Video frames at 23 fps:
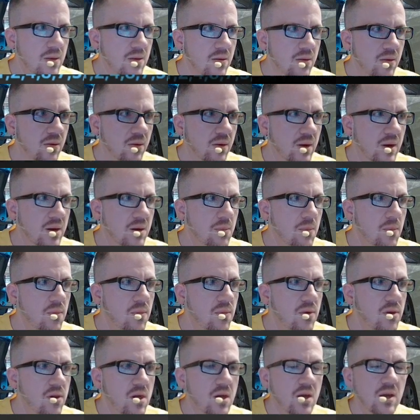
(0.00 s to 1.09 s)
All right?
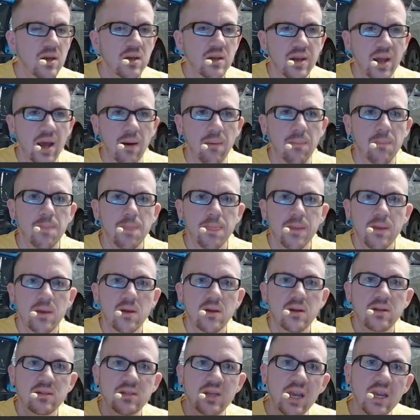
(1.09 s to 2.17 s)
Now,
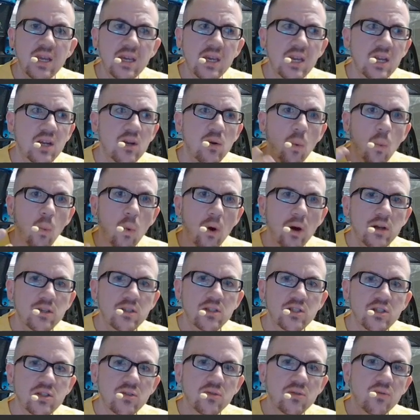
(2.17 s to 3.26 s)
taking 1,
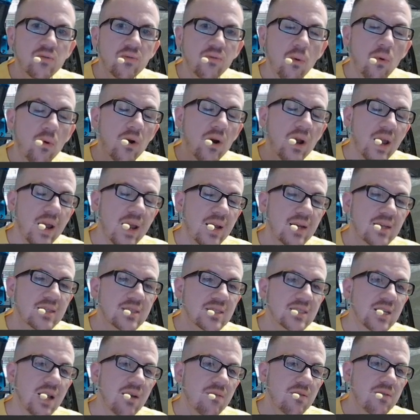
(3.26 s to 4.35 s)
2, 4, 8,
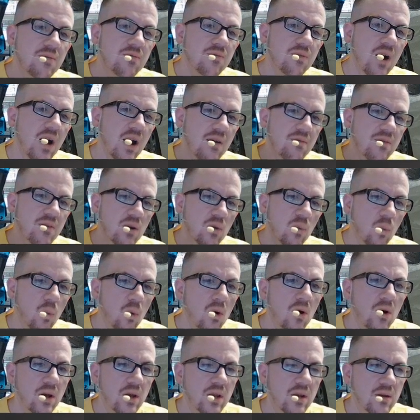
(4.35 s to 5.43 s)
7, 5, and
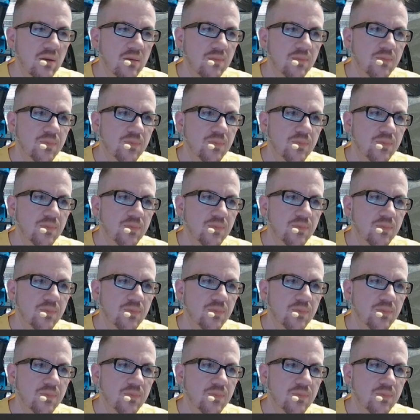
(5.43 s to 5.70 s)
1